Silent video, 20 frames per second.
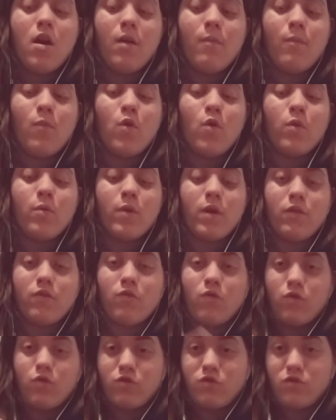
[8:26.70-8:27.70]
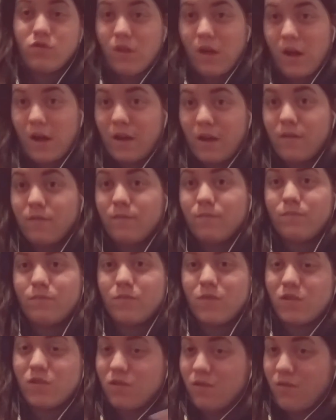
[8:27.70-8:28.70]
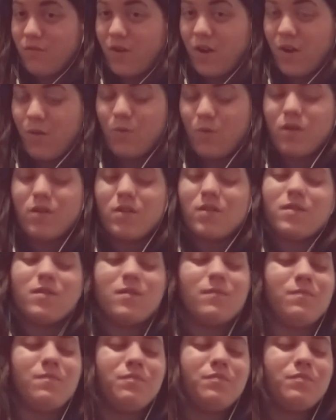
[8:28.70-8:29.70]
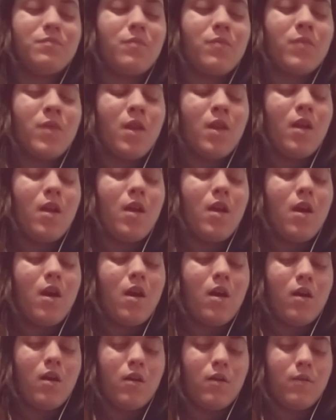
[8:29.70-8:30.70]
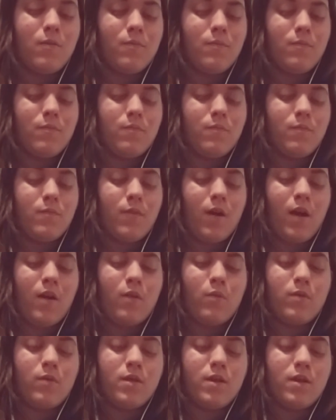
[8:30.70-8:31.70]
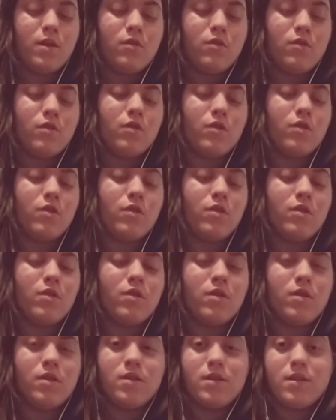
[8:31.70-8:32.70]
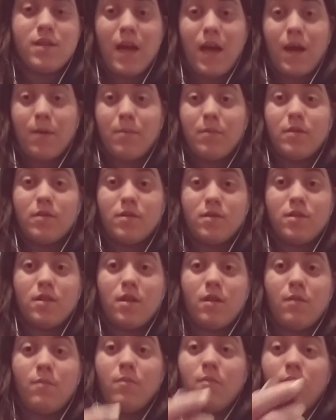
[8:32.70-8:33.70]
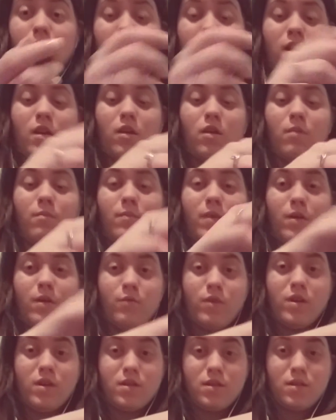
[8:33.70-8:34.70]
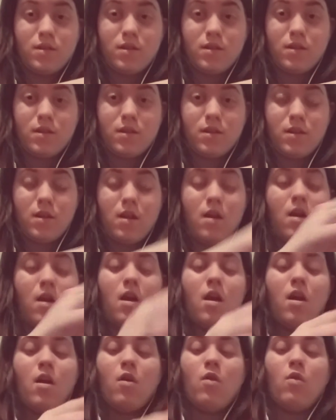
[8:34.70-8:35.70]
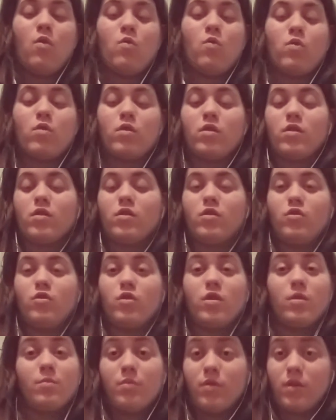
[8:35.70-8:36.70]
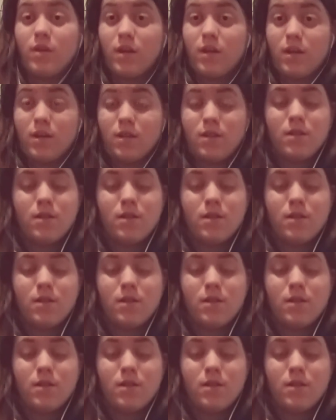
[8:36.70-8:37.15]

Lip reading: more around 4th of July because of the fireworks, I would either dab some on my wrist, or you could put it